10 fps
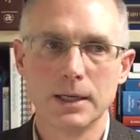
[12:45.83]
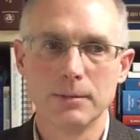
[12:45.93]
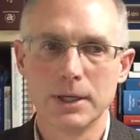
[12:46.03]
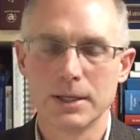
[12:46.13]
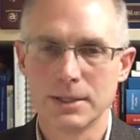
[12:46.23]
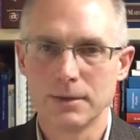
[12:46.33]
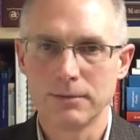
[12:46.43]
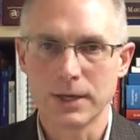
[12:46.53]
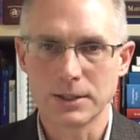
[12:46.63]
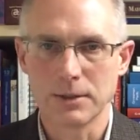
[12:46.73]
because it
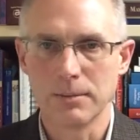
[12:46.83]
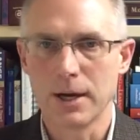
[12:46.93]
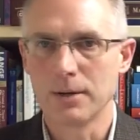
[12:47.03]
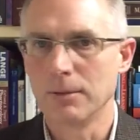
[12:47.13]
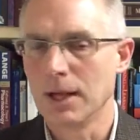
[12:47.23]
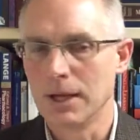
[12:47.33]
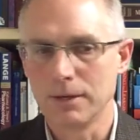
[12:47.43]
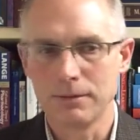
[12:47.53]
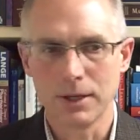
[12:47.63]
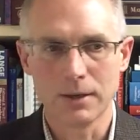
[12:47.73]
affects their bottom
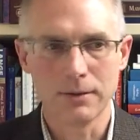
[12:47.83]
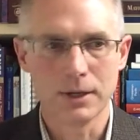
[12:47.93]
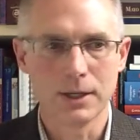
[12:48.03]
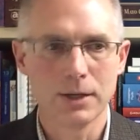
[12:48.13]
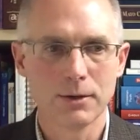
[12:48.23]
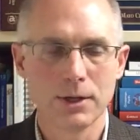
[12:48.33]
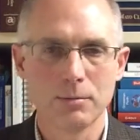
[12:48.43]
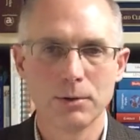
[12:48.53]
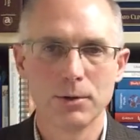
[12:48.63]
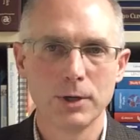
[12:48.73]
line. If they have an unhealthy
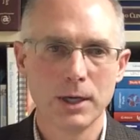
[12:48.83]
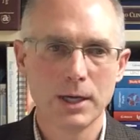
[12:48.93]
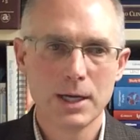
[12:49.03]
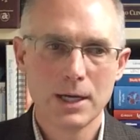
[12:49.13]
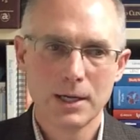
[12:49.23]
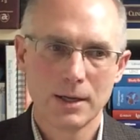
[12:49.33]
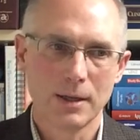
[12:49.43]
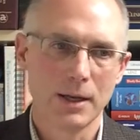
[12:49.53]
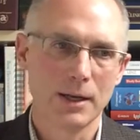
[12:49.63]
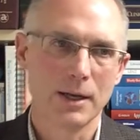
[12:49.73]
employee,
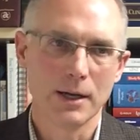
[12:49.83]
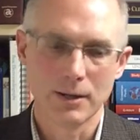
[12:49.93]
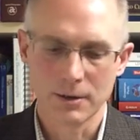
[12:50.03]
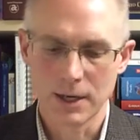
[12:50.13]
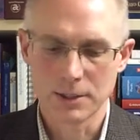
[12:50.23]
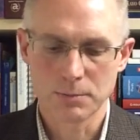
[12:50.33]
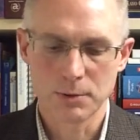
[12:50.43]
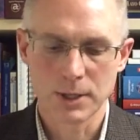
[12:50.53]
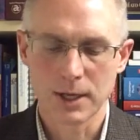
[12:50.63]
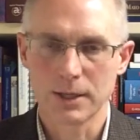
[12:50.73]
then they're not as
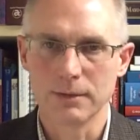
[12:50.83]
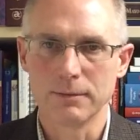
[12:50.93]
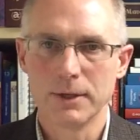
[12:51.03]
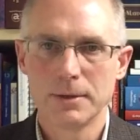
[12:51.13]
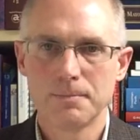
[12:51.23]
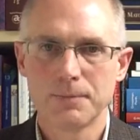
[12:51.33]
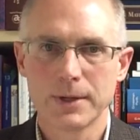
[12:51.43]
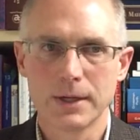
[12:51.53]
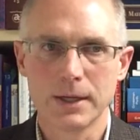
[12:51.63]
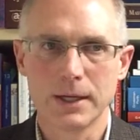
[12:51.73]
productive.
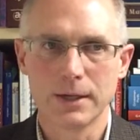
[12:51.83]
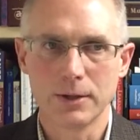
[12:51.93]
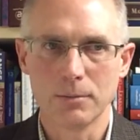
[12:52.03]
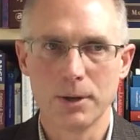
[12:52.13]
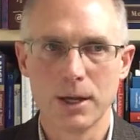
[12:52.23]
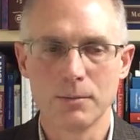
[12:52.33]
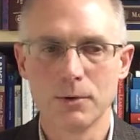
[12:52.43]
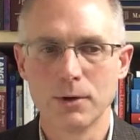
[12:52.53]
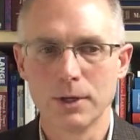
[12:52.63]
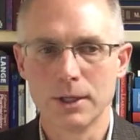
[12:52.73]
And they're paying
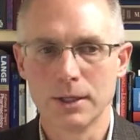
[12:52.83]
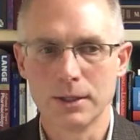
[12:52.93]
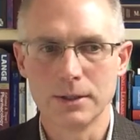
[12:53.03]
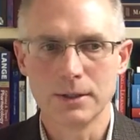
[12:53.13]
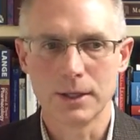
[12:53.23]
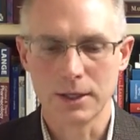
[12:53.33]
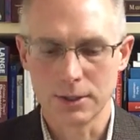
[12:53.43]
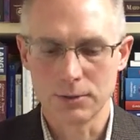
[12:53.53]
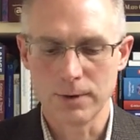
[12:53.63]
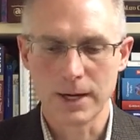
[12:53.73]
more in
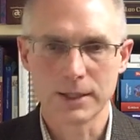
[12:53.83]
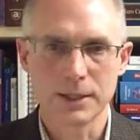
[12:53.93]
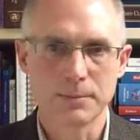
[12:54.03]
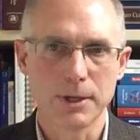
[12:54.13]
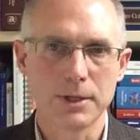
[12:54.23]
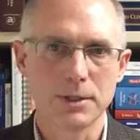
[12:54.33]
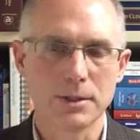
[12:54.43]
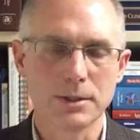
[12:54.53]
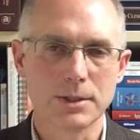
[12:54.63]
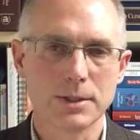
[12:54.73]
direct
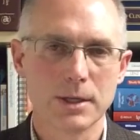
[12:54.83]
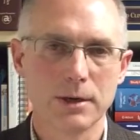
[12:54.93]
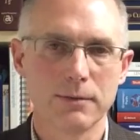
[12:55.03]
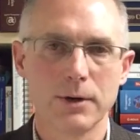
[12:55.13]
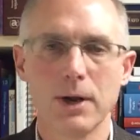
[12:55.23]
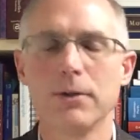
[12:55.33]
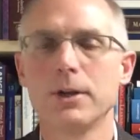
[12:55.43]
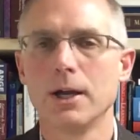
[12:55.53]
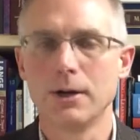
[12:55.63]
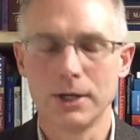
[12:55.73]
expenditures for
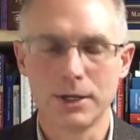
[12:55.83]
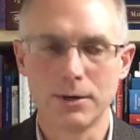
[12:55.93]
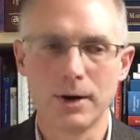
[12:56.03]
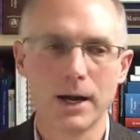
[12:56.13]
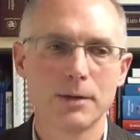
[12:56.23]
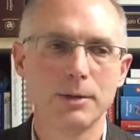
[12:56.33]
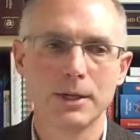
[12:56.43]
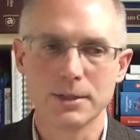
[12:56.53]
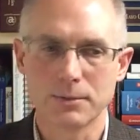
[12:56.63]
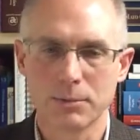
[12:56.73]
healthcare, indirect
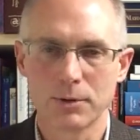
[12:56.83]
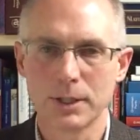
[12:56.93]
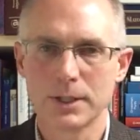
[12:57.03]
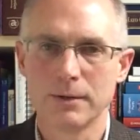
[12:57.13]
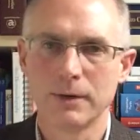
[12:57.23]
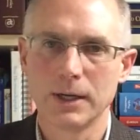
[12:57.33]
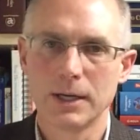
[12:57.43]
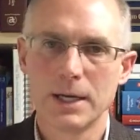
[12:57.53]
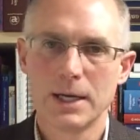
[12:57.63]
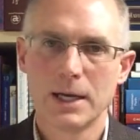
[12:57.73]
because of productivity
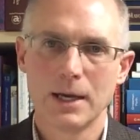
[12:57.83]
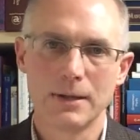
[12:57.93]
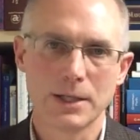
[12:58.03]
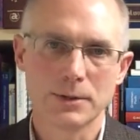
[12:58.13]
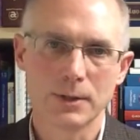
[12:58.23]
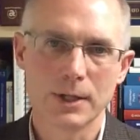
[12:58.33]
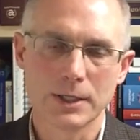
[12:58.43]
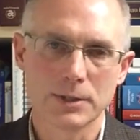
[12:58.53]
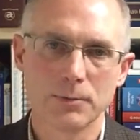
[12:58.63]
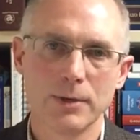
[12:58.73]
and that sort of thing.
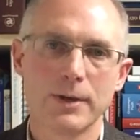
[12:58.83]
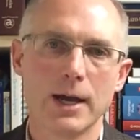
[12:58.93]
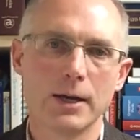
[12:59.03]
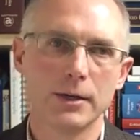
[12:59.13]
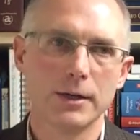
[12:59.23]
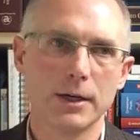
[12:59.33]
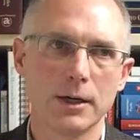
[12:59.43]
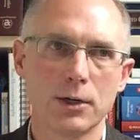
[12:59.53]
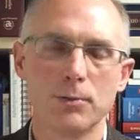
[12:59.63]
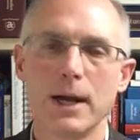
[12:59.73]
So we've got
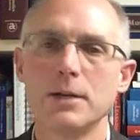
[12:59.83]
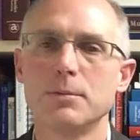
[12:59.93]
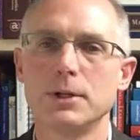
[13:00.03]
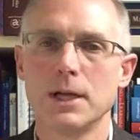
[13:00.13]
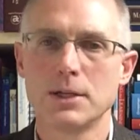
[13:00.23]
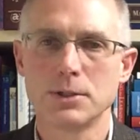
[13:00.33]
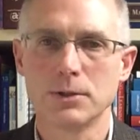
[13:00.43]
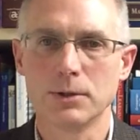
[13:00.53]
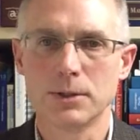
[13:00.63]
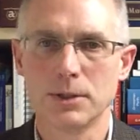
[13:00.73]
great
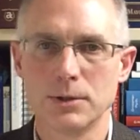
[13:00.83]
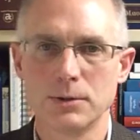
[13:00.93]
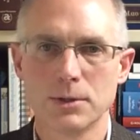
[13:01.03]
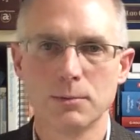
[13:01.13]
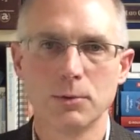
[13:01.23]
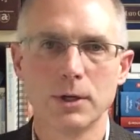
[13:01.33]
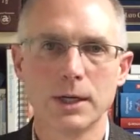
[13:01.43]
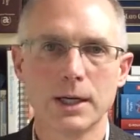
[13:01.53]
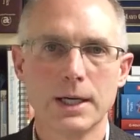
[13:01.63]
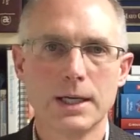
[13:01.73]
potential to do some work